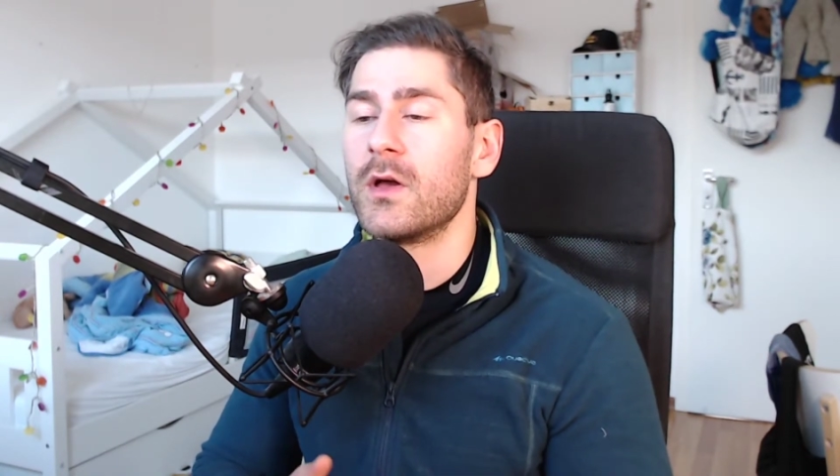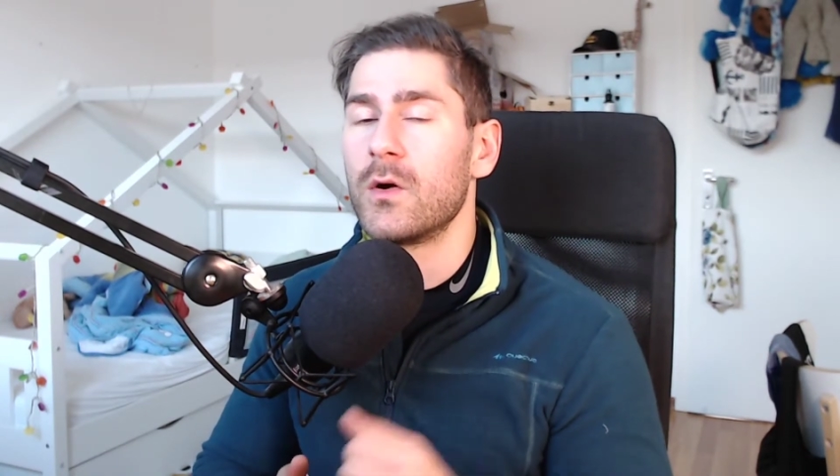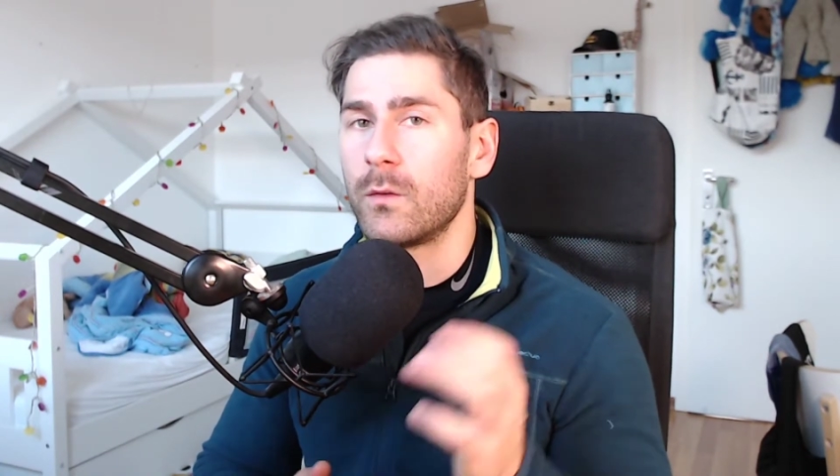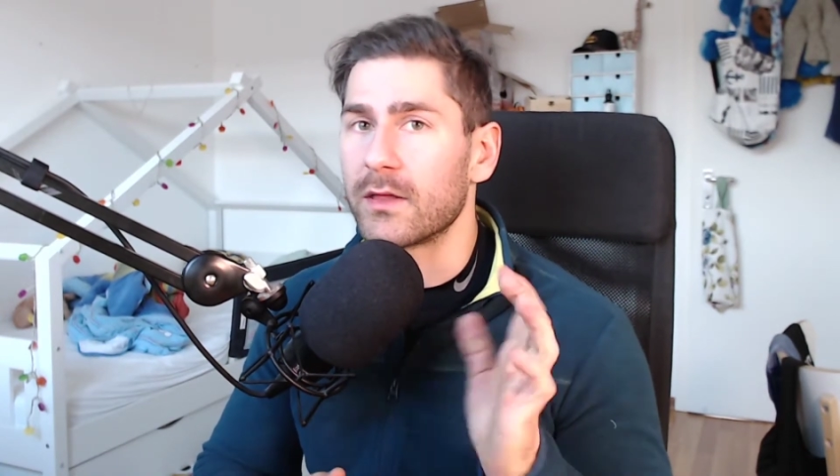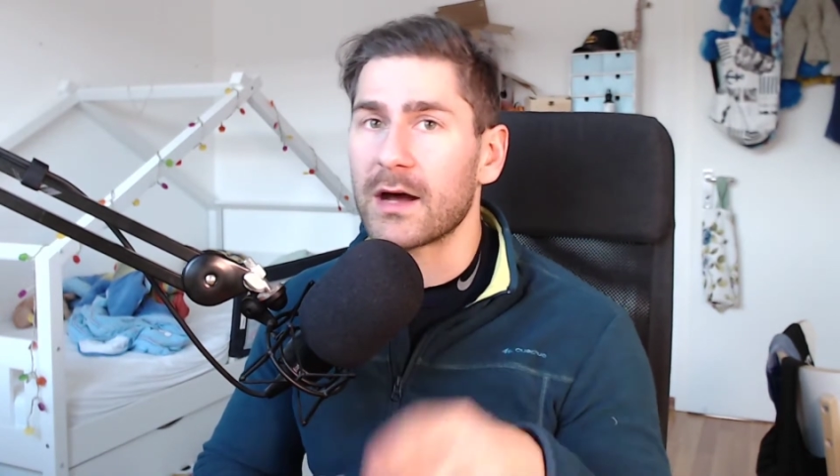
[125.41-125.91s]

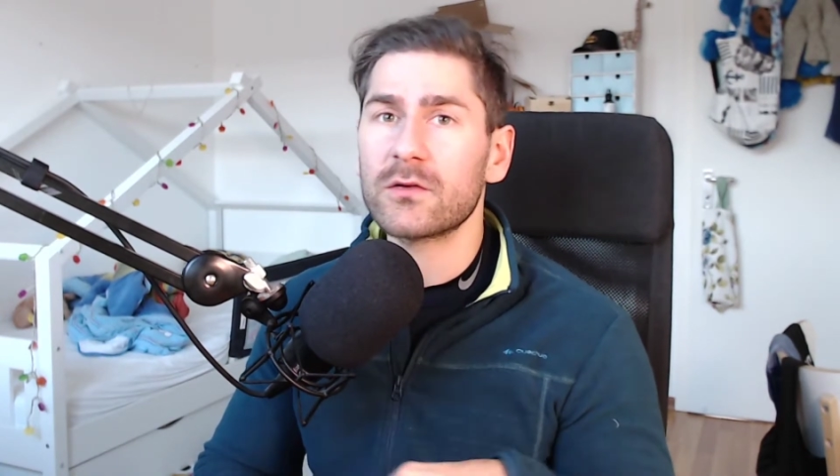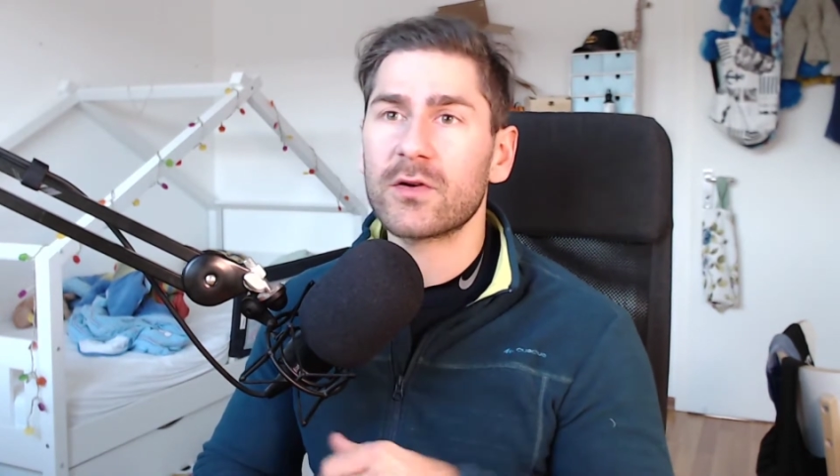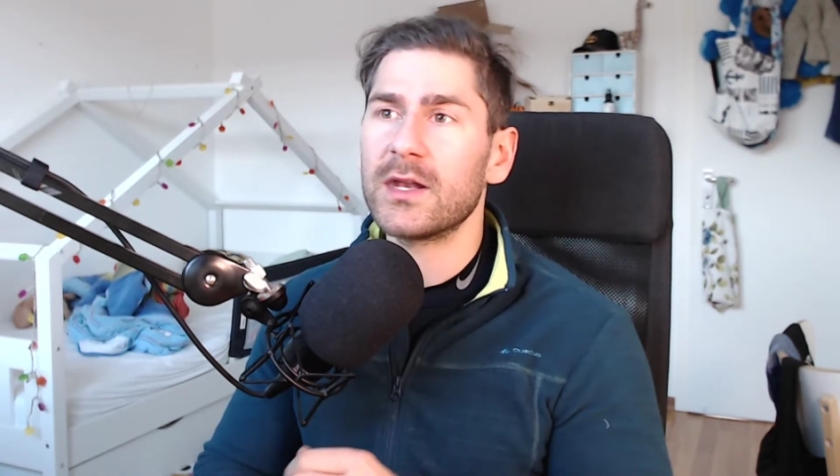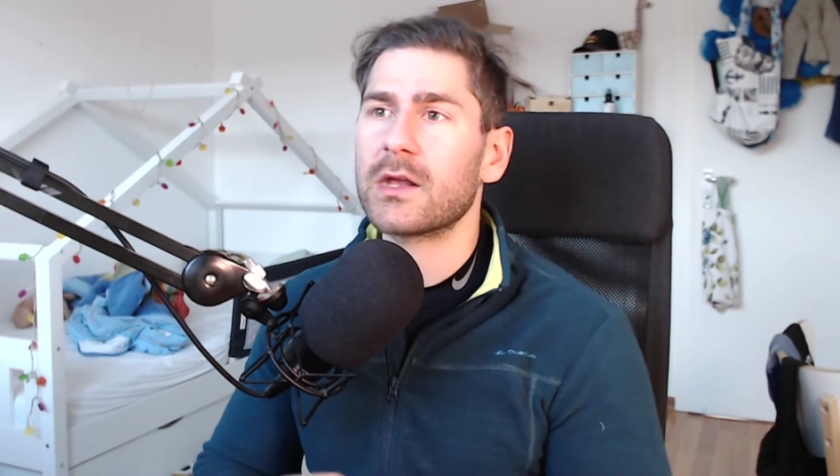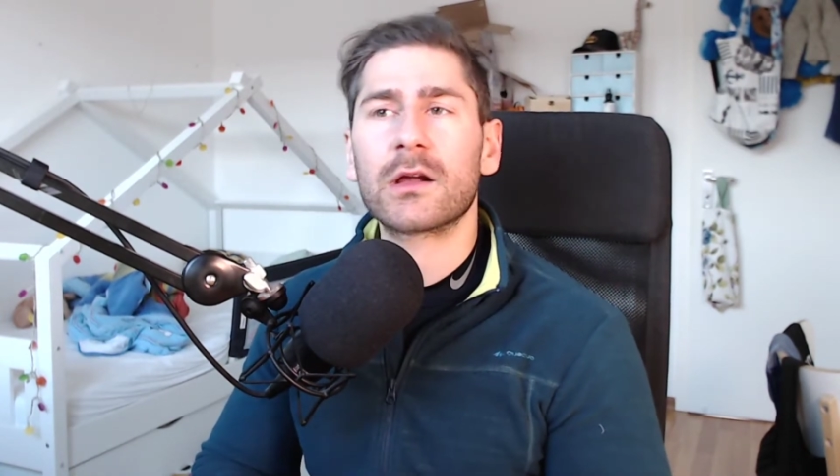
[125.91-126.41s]
Without
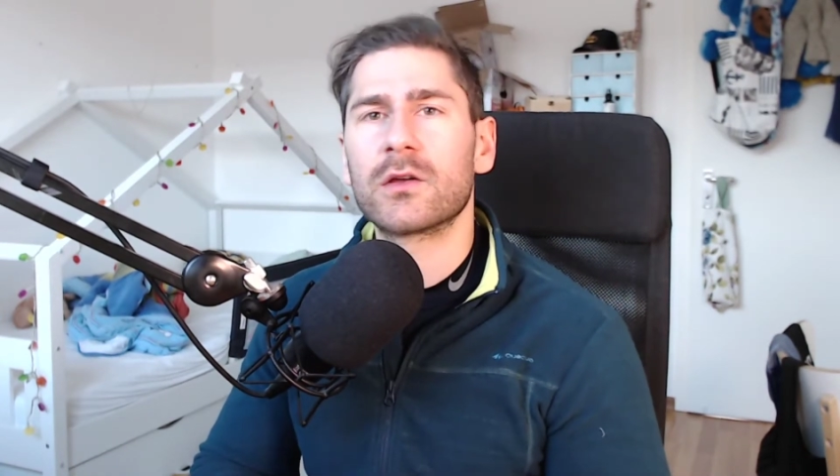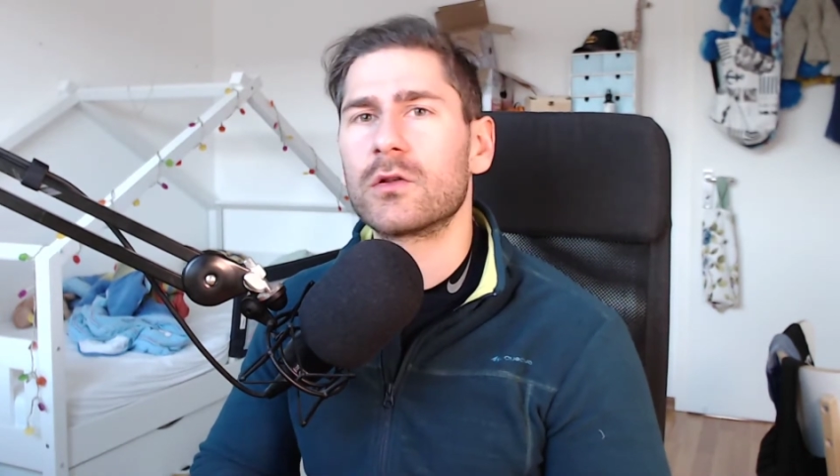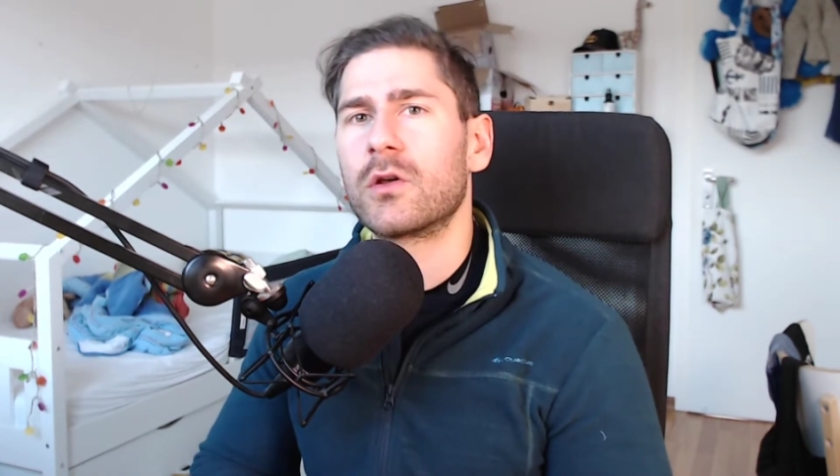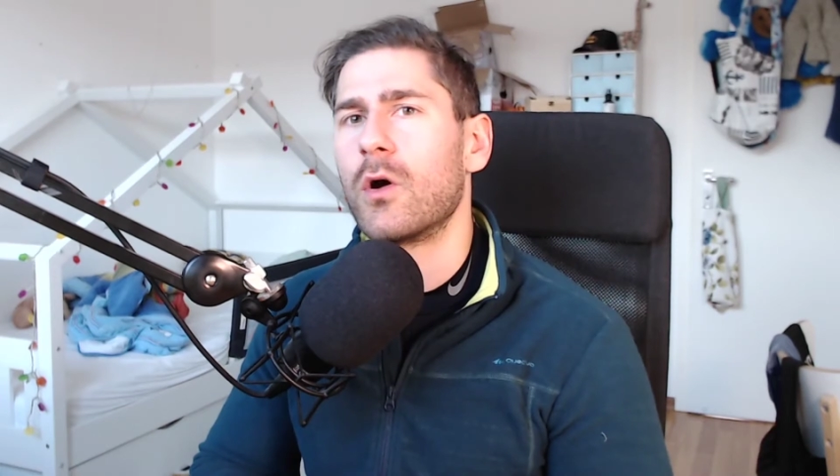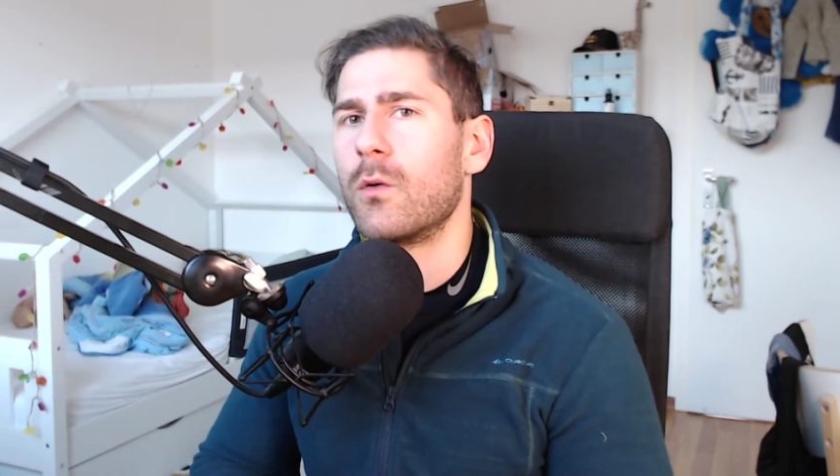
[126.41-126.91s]
training, I could go